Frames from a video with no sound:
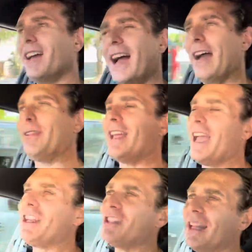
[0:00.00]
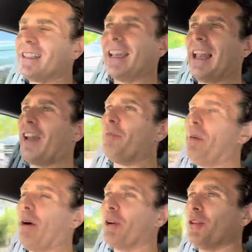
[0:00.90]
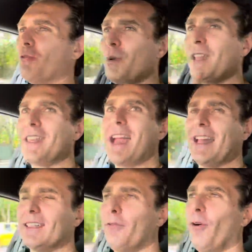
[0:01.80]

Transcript: I mean, the engine has a lot of power. You really get, for